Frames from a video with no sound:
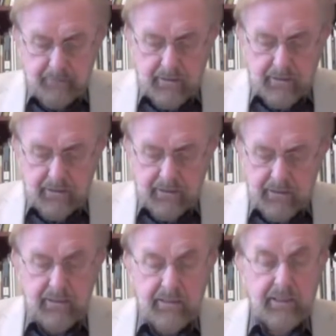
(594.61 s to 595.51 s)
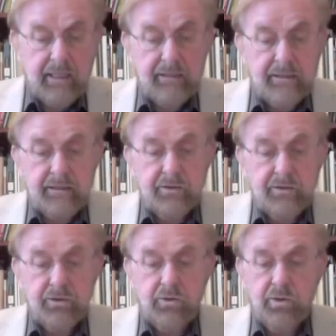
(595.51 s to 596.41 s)
uh, indicate to
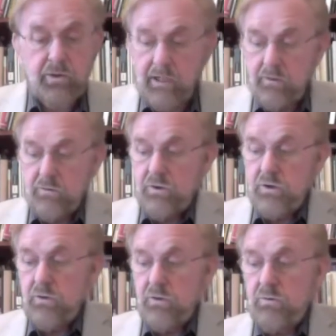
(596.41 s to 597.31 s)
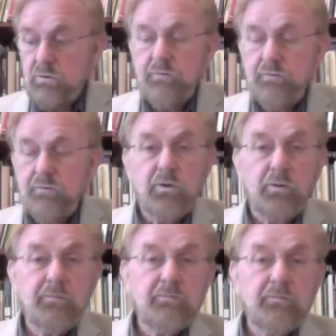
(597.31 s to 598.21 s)
you how social reform